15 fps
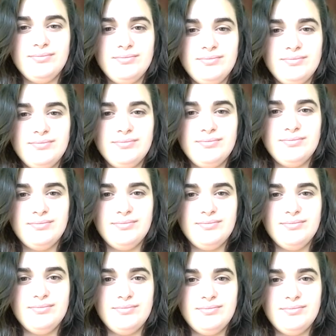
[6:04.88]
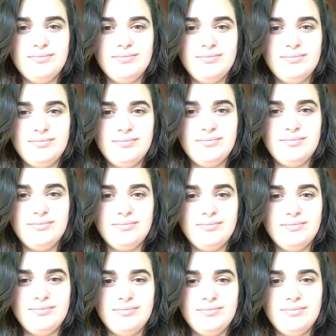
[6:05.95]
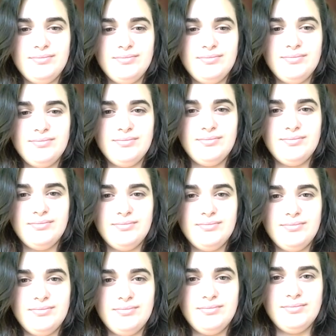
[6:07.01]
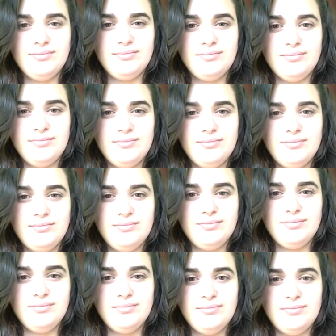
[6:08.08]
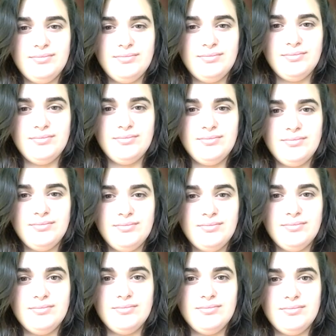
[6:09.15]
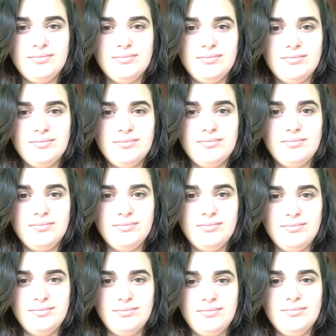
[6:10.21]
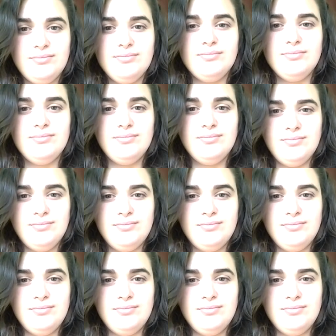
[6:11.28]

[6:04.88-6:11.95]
(silent)